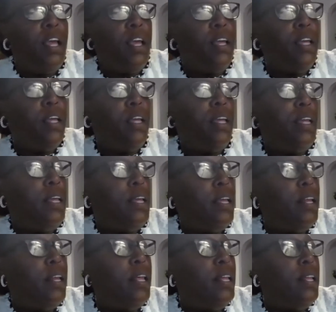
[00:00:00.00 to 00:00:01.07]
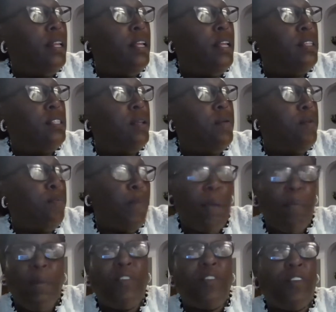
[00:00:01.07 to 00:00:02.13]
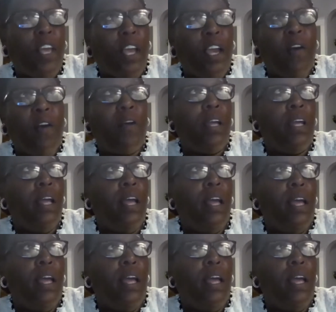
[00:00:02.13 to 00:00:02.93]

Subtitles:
it may be scary,